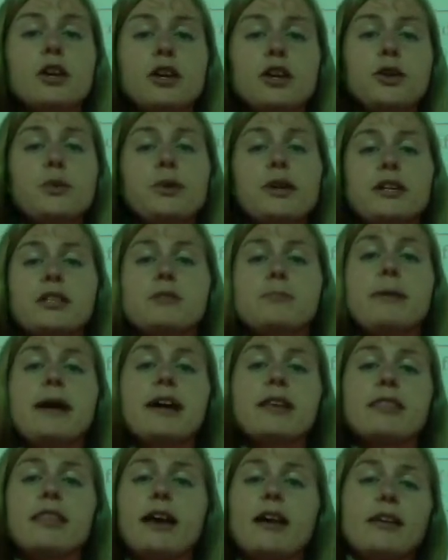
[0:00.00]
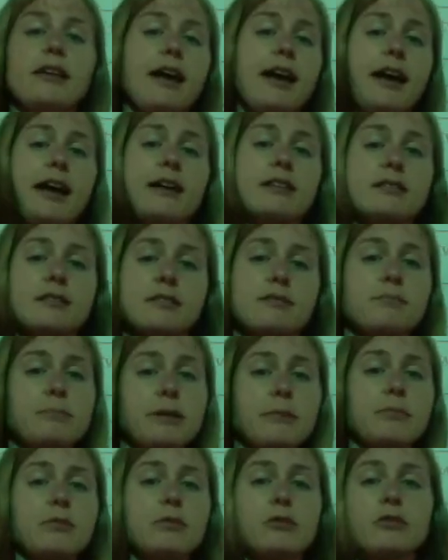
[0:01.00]
You'd expect that, yeah, as
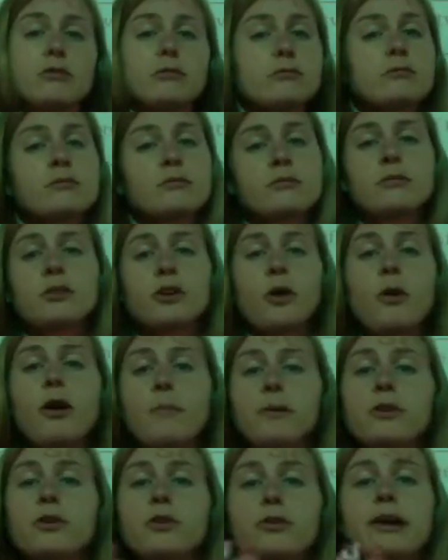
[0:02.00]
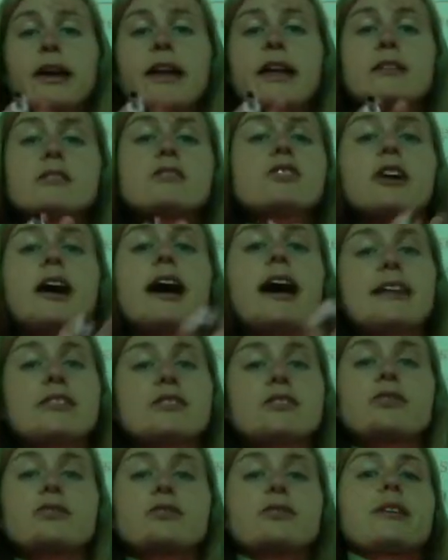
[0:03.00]
people go up in grades, their
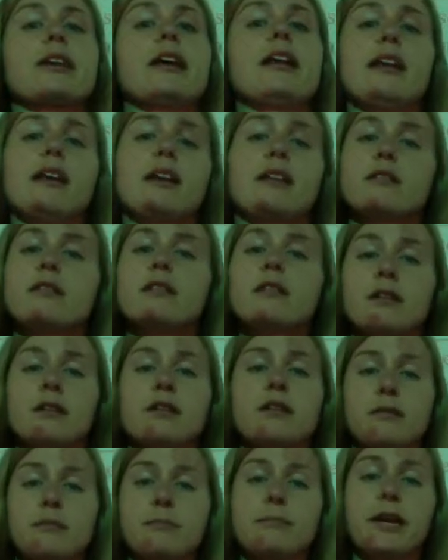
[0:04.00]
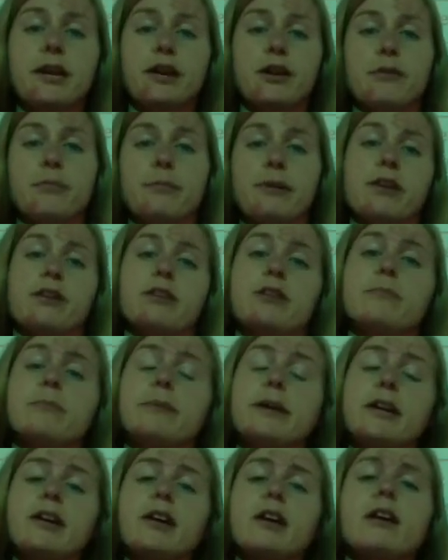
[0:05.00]
height's also getting bigger and bigger and
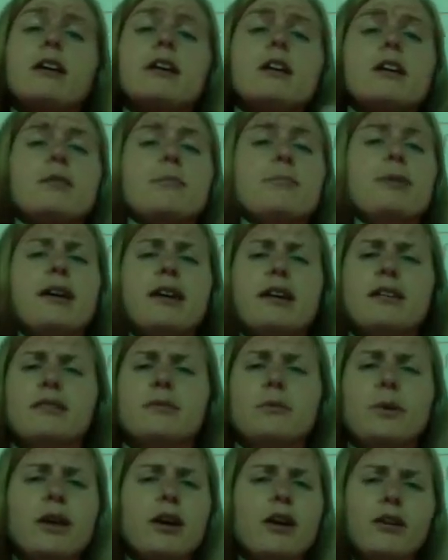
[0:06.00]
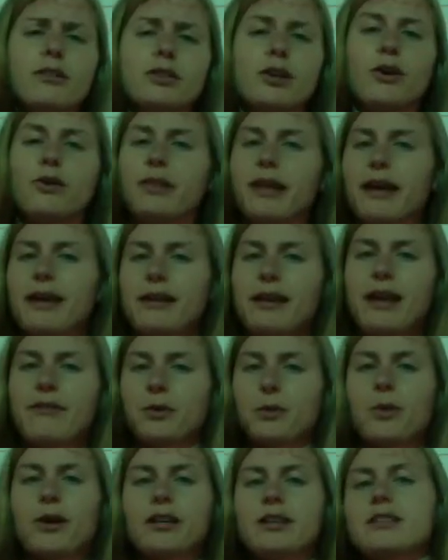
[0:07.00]
bigger. But we all know that
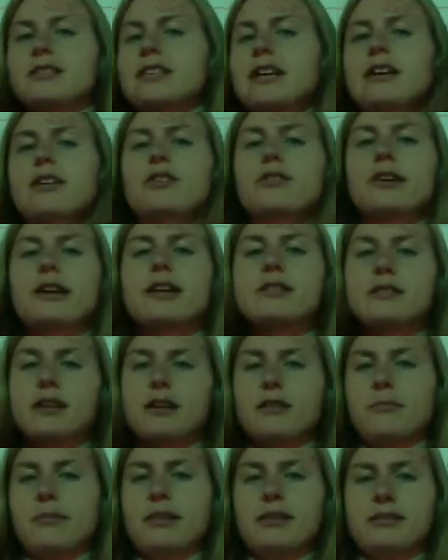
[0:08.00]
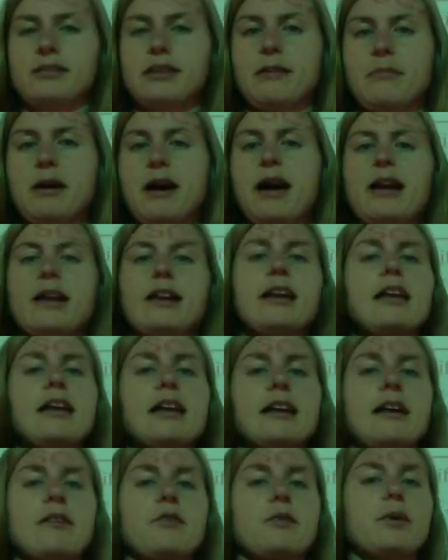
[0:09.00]
everyone in second grade is not going to be the same height,
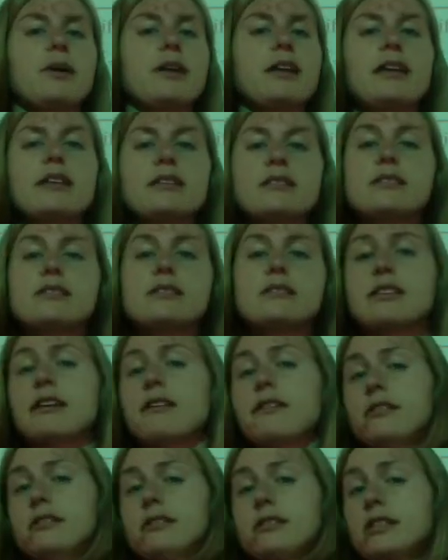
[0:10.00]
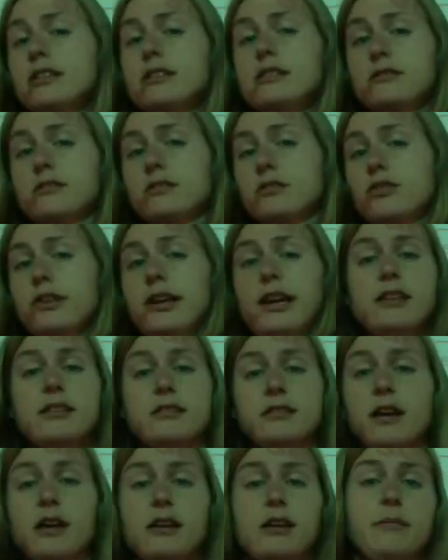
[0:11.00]
and everyone in sixth grade
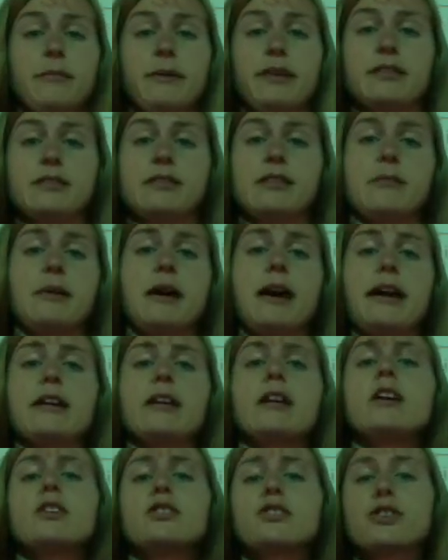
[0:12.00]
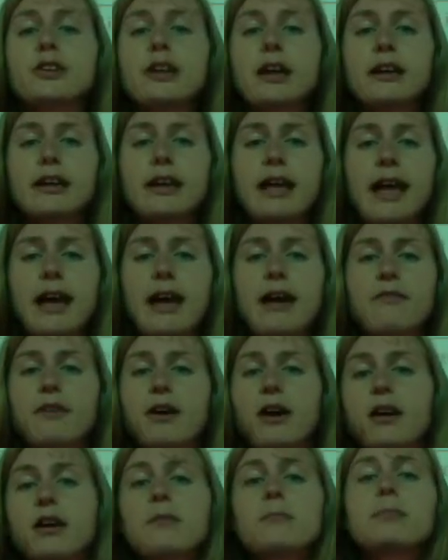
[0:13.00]
is not going to be the same height. So you're not going to have
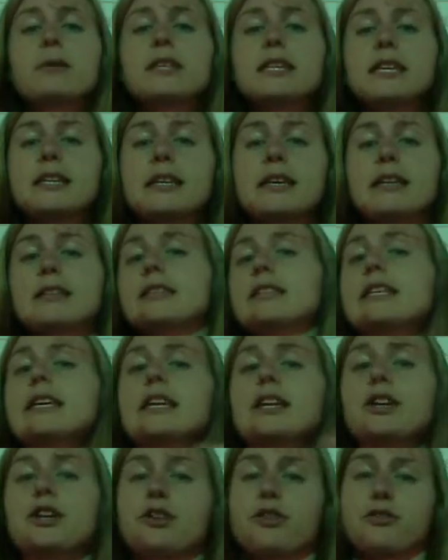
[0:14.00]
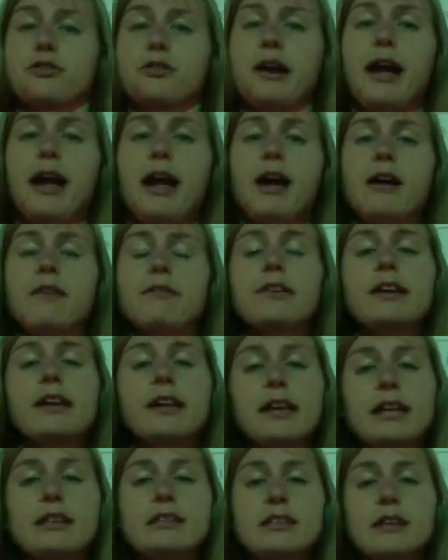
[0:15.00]
a completely linear graph.
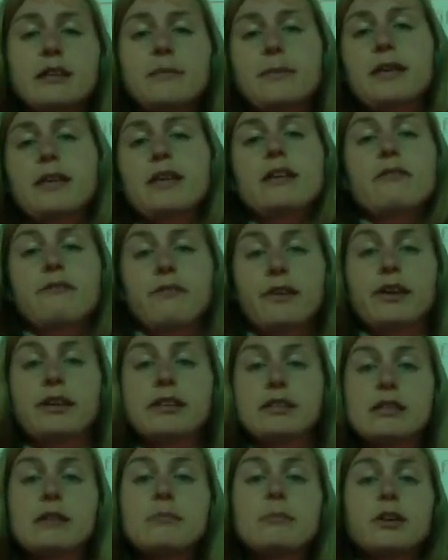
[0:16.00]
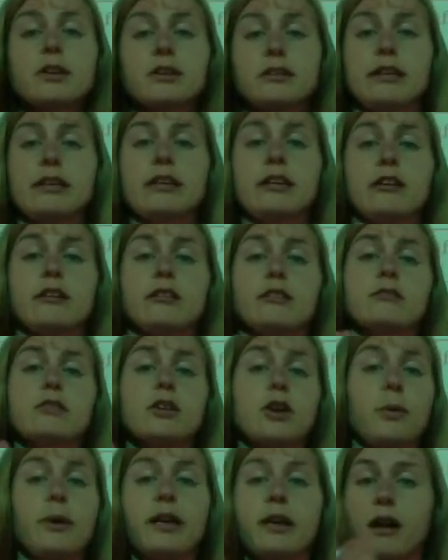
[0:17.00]
It's going to be very similar linear
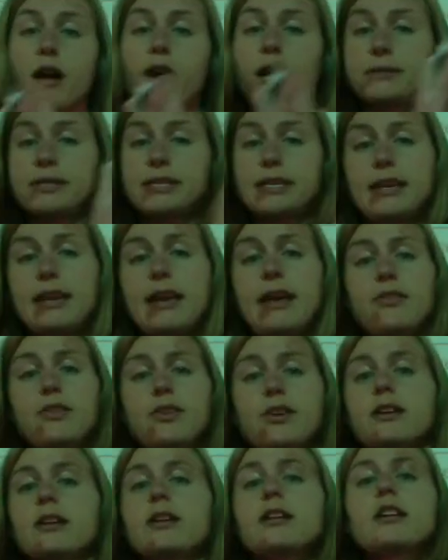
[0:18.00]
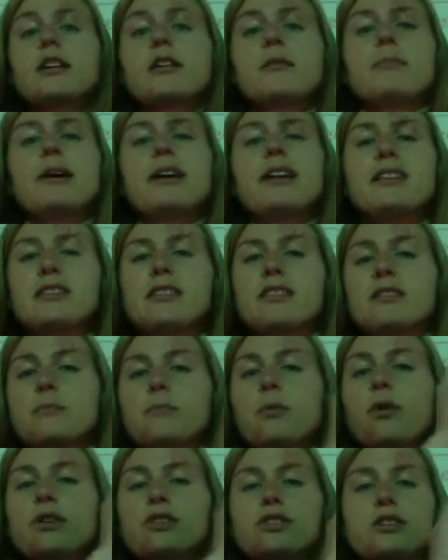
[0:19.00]
going up together, but the
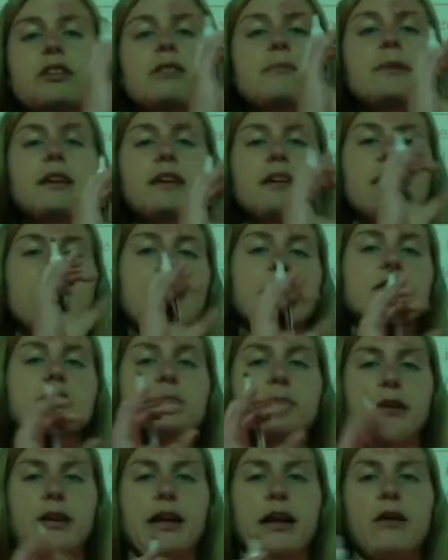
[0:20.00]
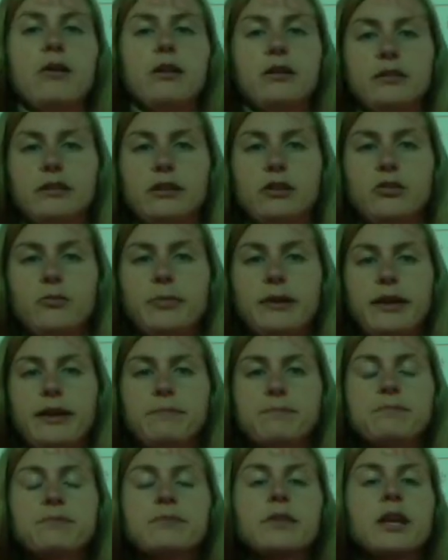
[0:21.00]
points are going to be kind of spread out a little
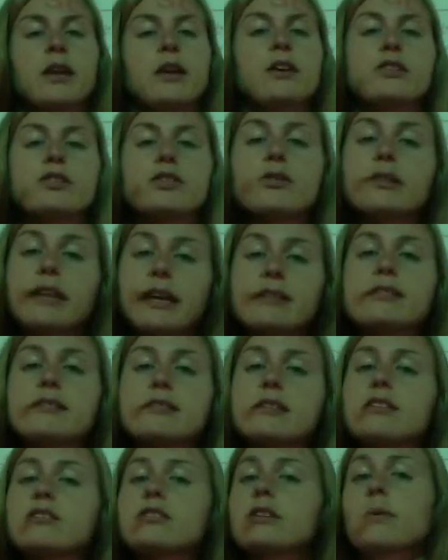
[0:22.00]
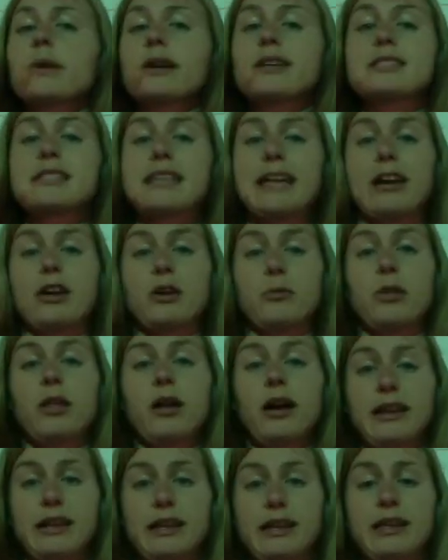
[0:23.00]
bit. So that's essentially what a scatter
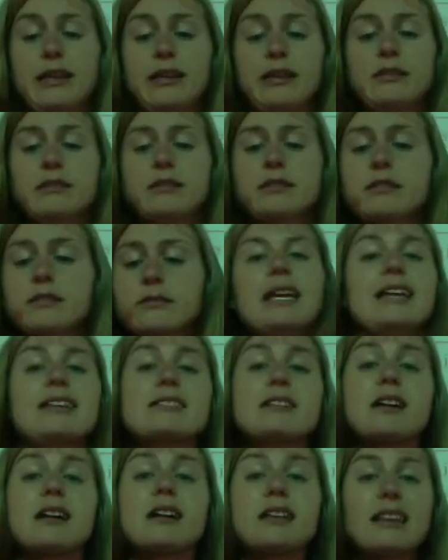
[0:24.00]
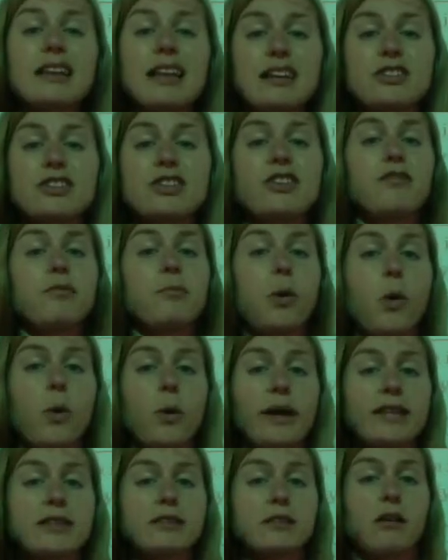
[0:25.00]
plot is. It's a collection of
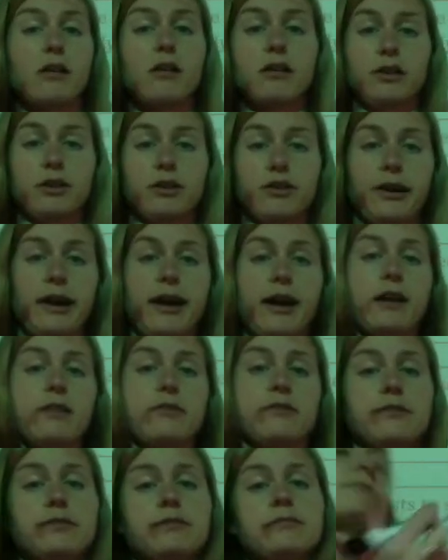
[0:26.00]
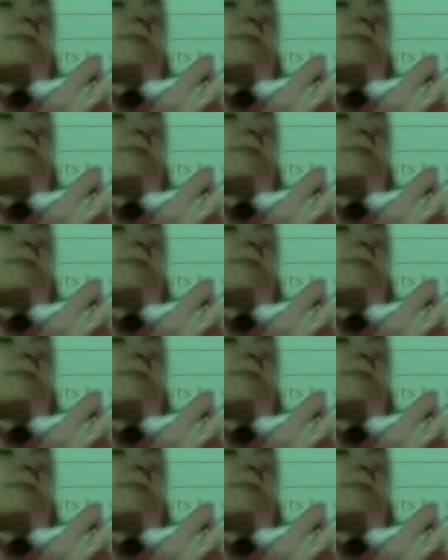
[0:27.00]
points on a graph.